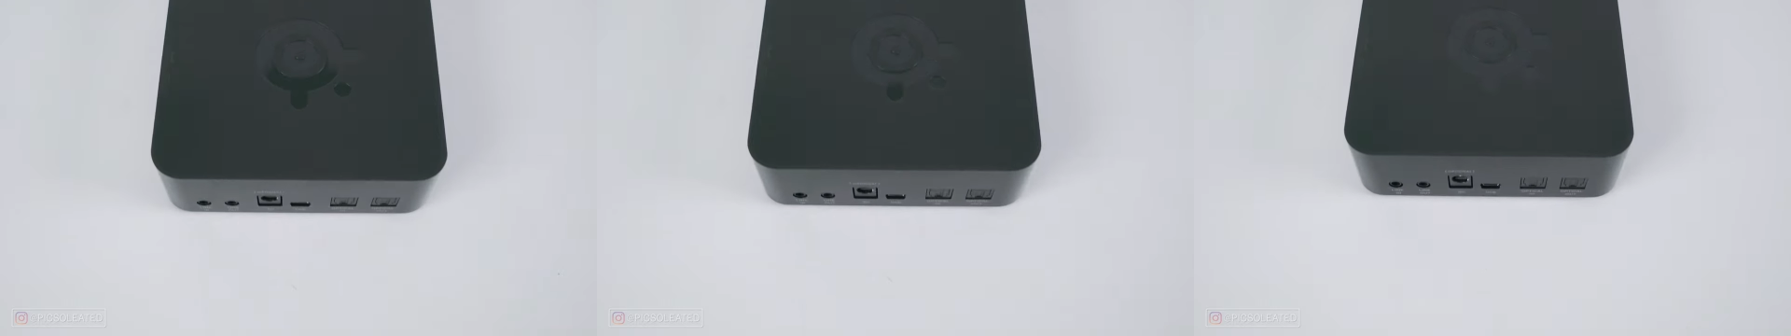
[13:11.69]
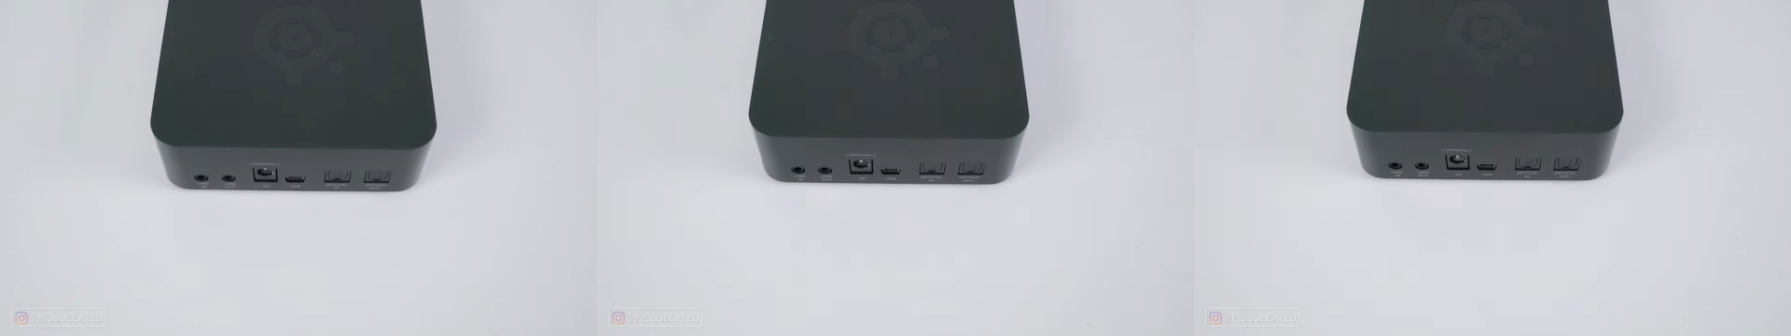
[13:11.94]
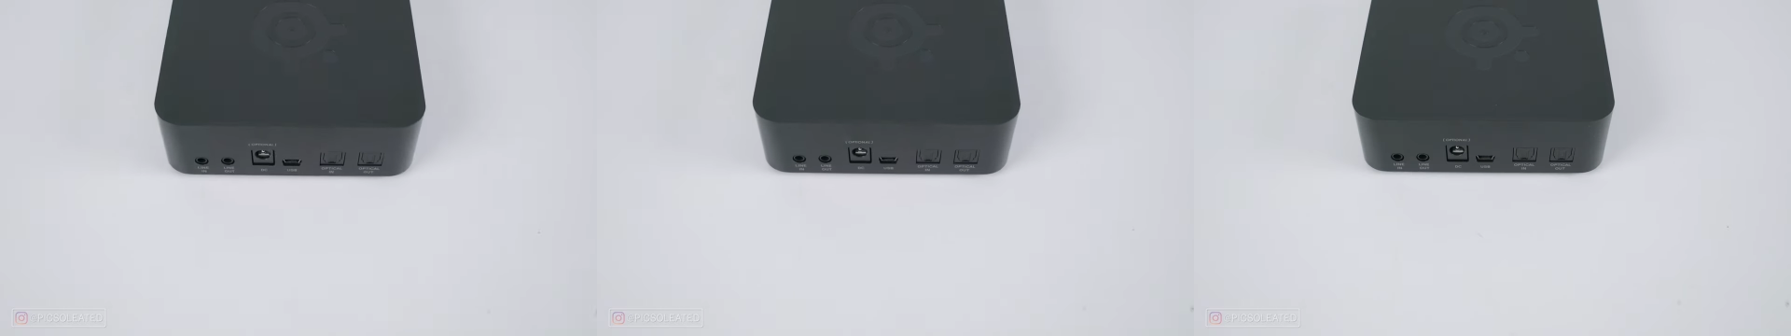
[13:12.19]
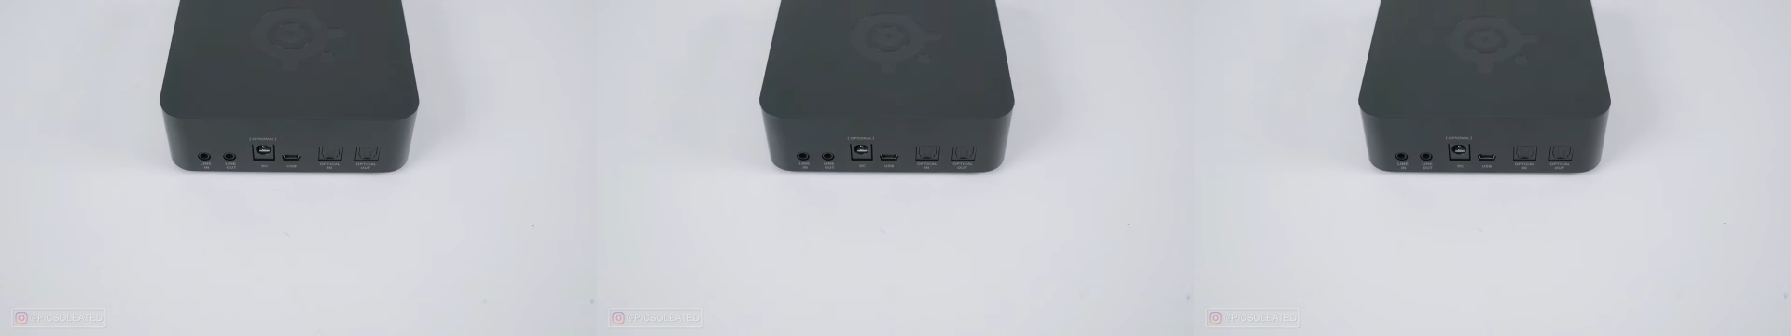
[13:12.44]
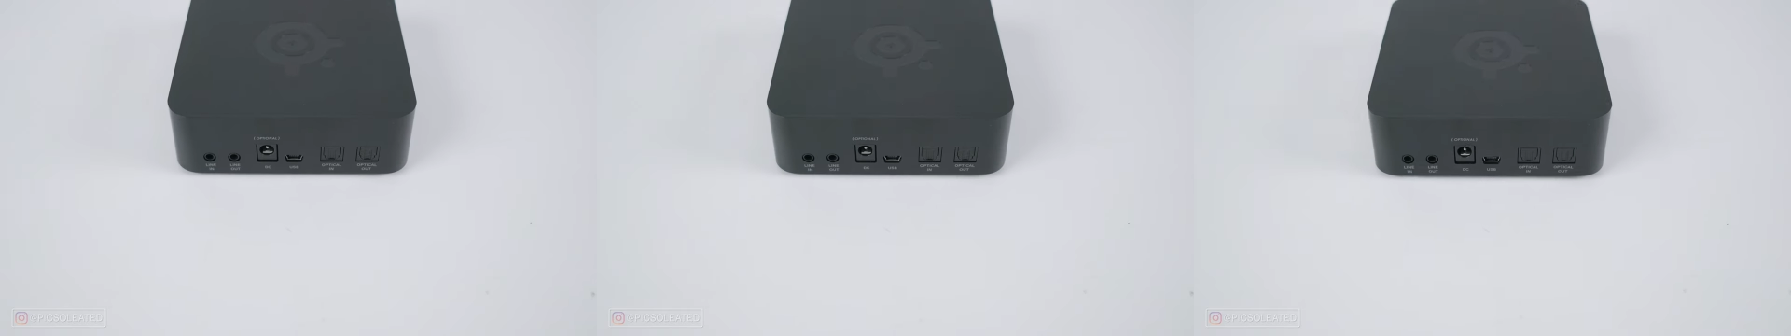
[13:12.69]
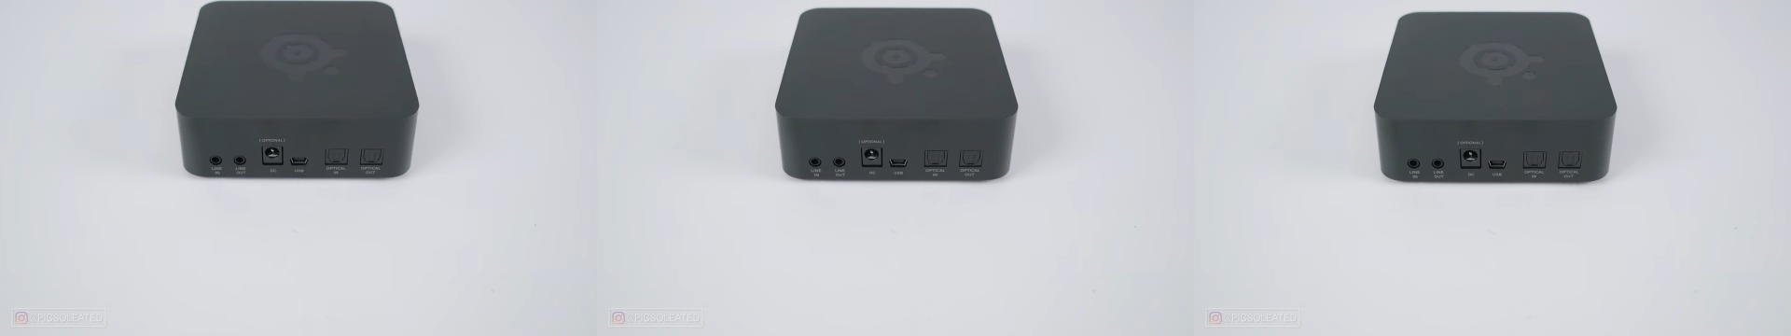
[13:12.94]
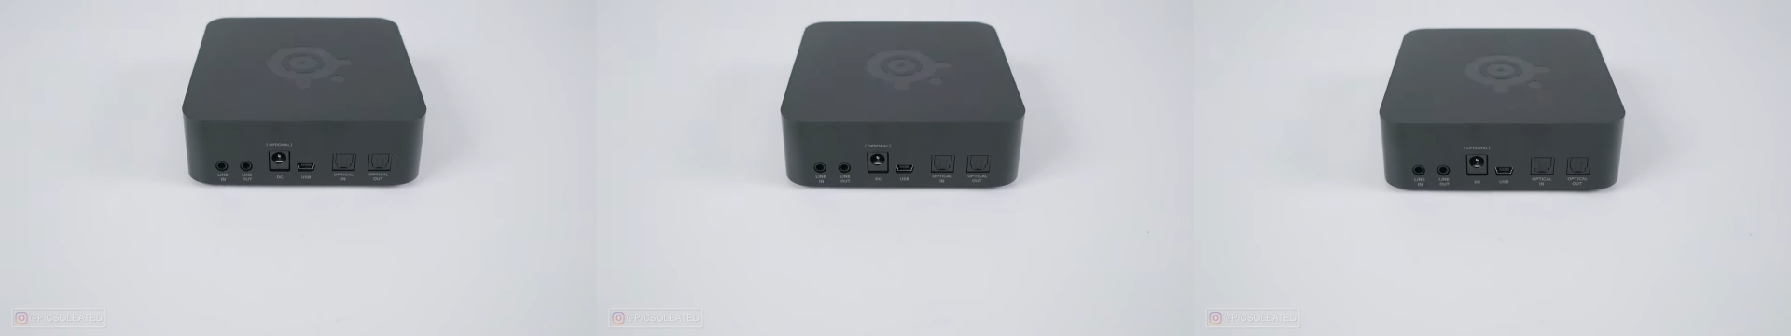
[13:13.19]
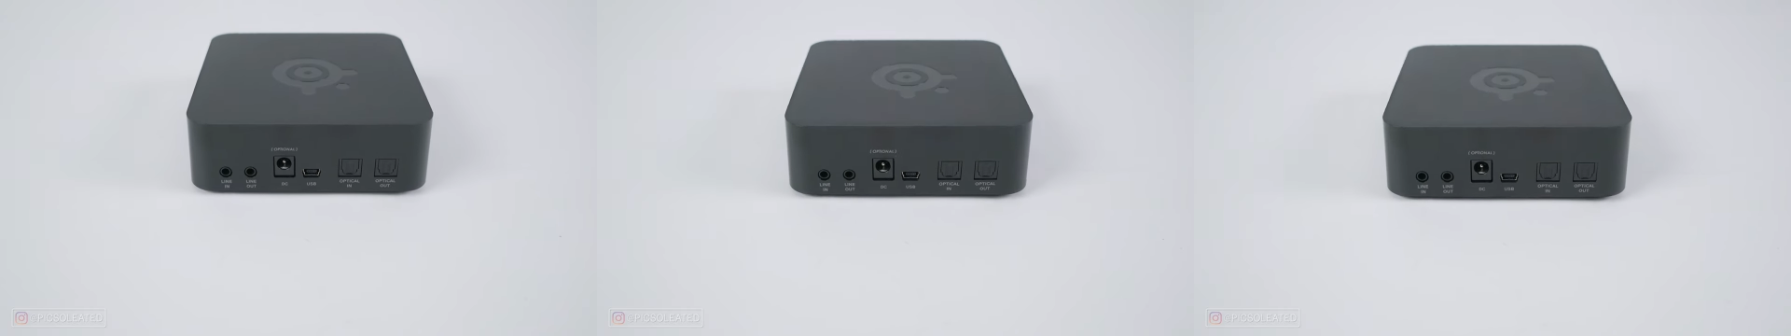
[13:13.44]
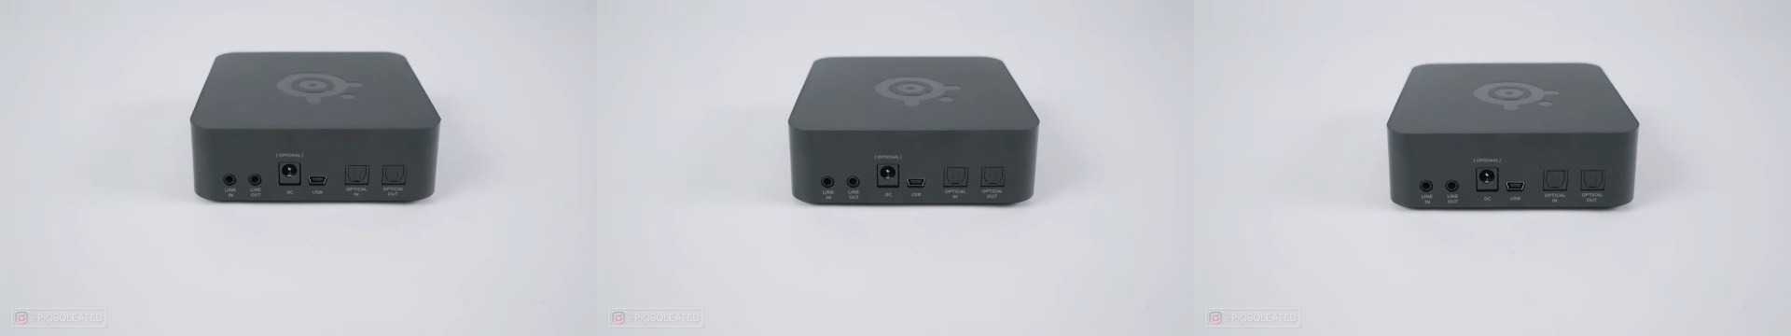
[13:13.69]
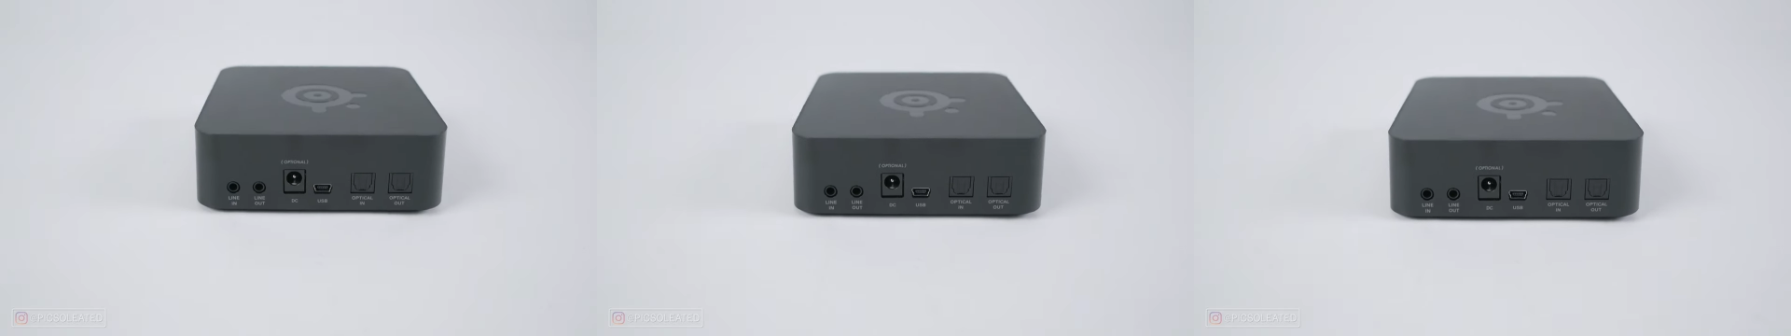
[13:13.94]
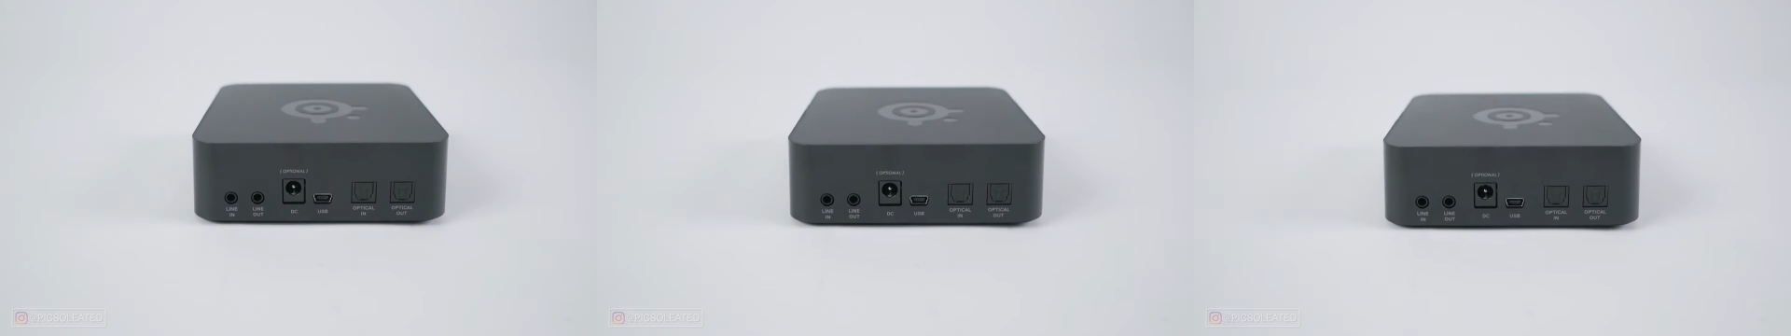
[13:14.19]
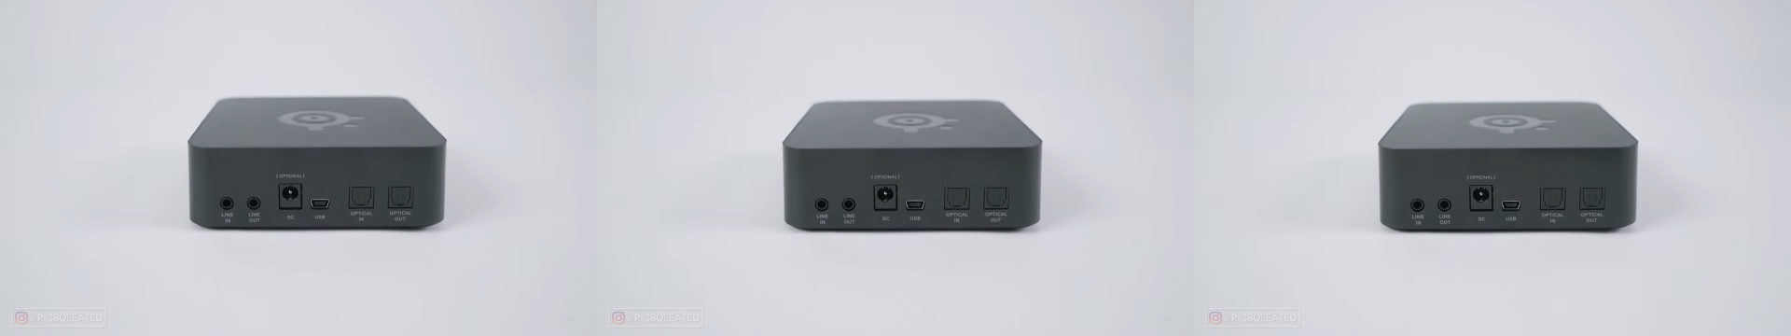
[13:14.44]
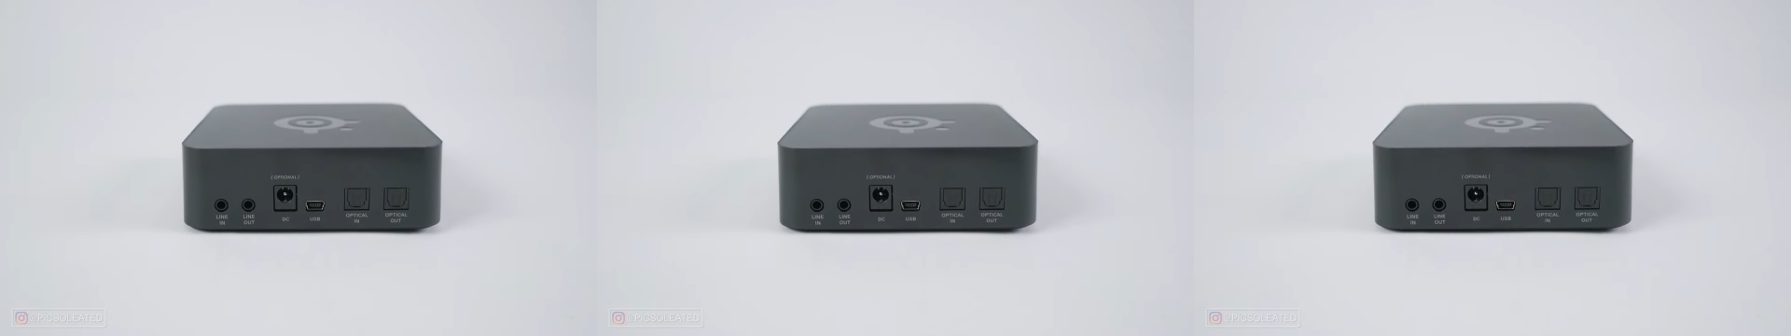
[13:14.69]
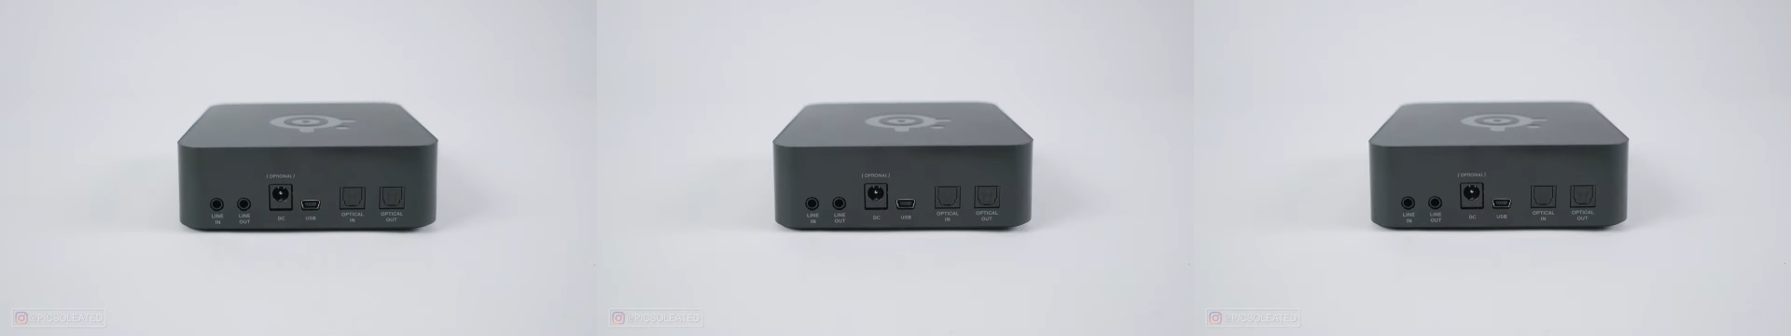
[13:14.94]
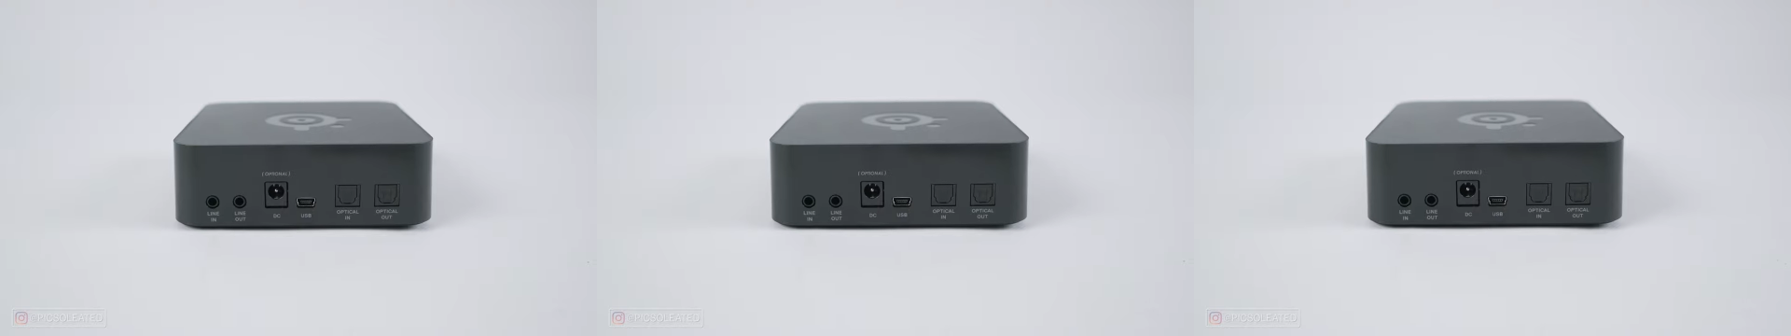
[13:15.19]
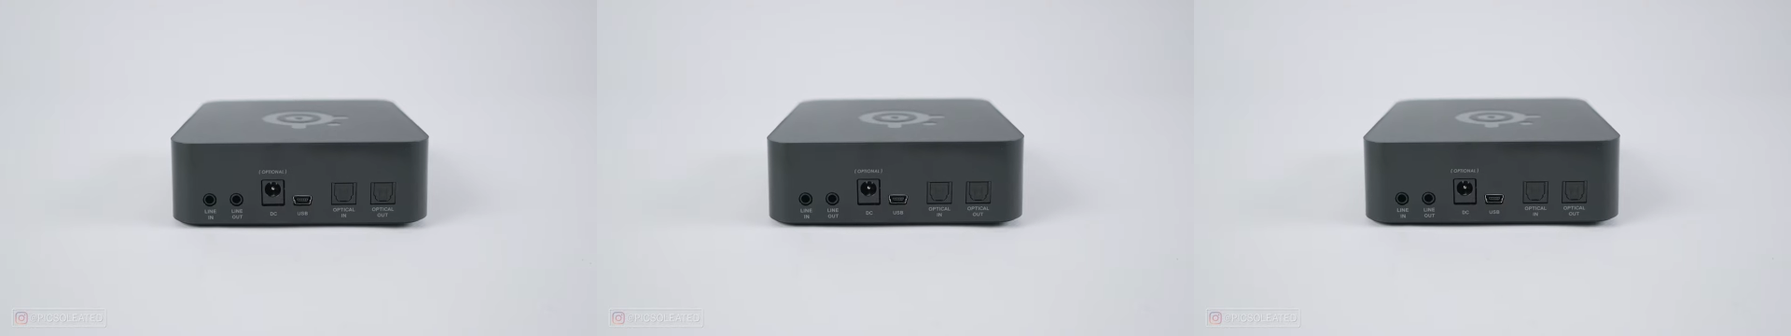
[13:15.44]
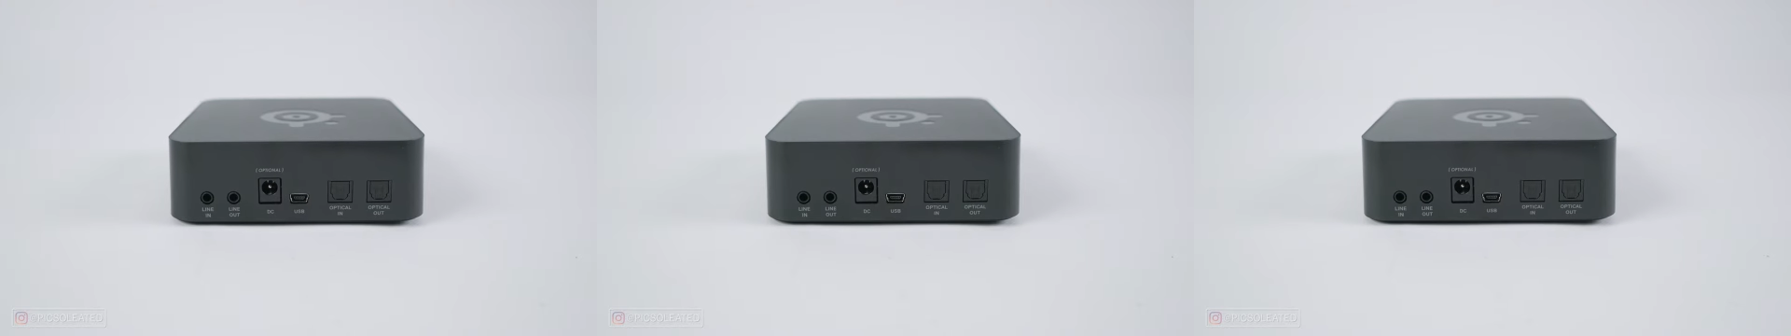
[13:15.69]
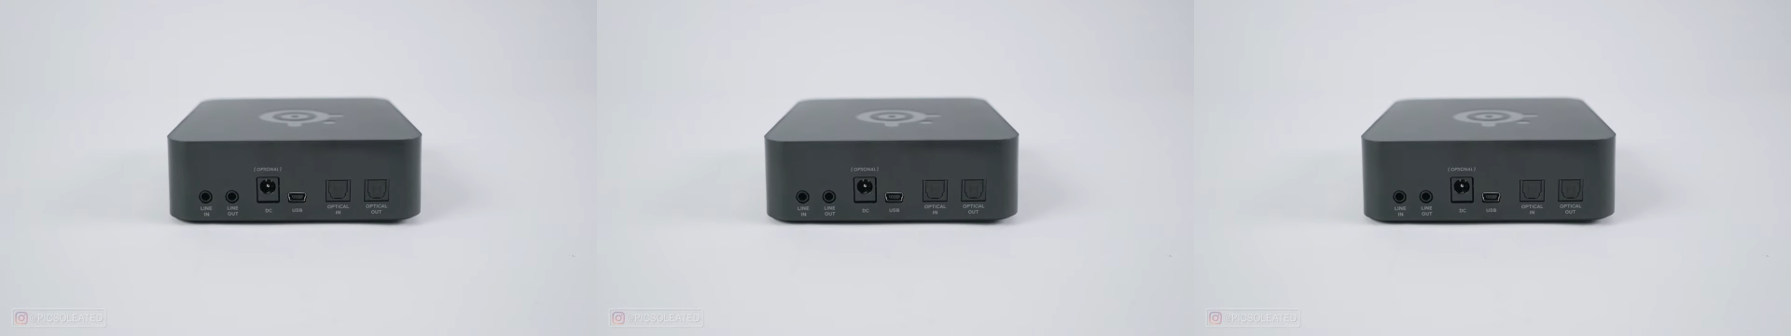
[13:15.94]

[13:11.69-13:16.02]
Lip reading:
No face is visible, so there are no lips to read.